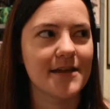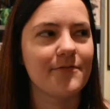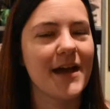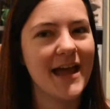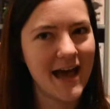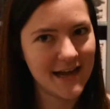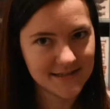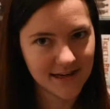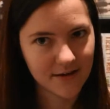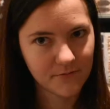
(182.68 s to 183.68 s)
if I had
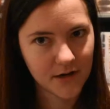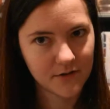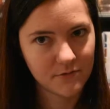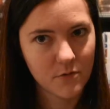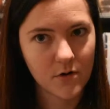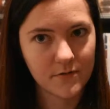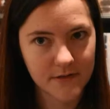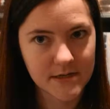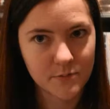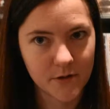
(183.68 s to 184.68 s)
to get rid of more of
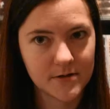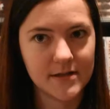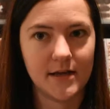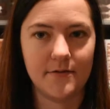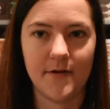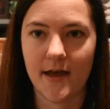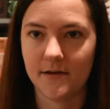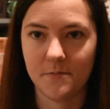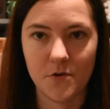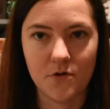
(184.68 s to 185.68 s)
these books, like if I had
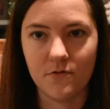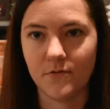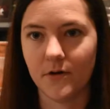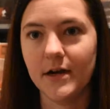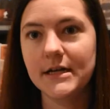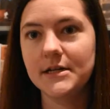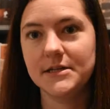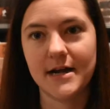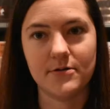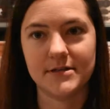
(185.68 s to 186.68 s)
to move or
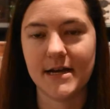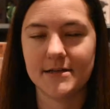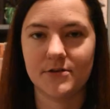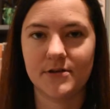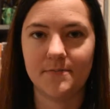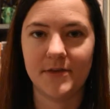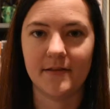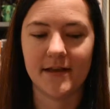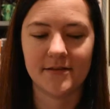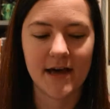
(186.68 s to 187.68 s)
downsize or something
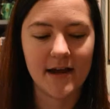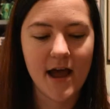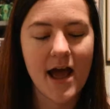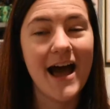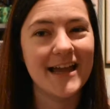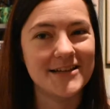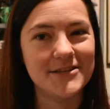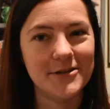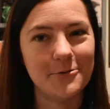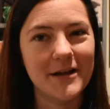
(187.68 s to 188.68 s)
like that, I could
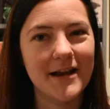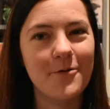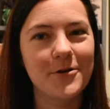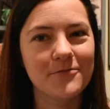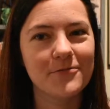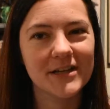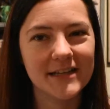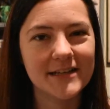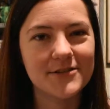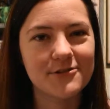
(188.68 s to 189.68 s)
do it. I wouldn't
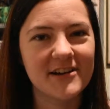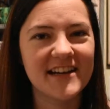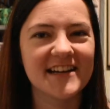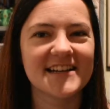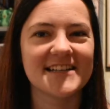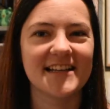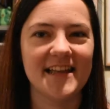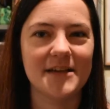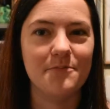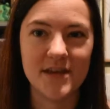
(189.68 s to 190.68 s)
really enjoy it because I
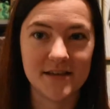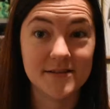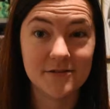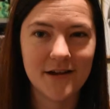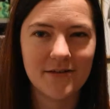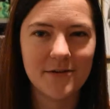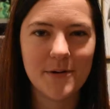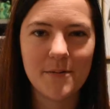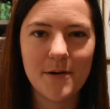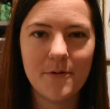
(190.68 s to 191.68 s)
like being surrounded
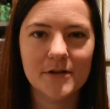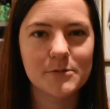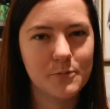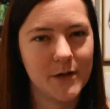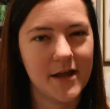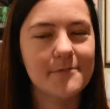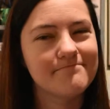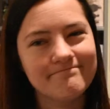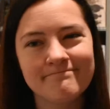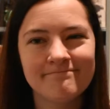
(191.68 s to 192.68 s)
by my books, but
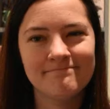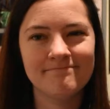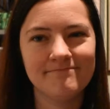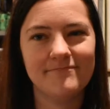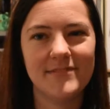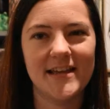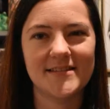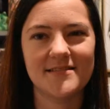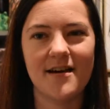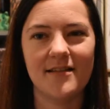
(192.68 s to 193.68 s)

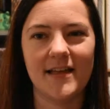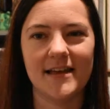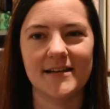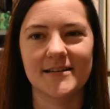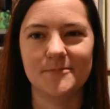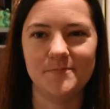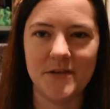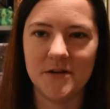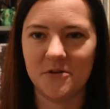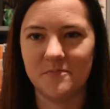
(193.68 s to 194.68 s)
it's not like a,
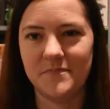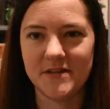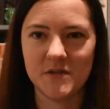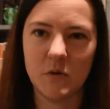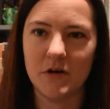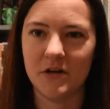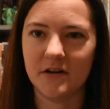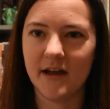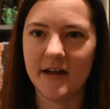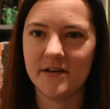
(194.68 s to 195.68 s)

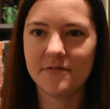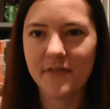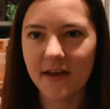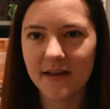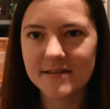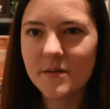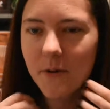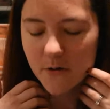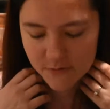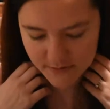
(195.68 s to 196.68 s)
disordered kind of thing, I
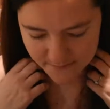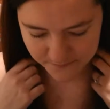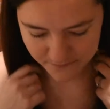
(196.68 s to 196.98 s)
suppose.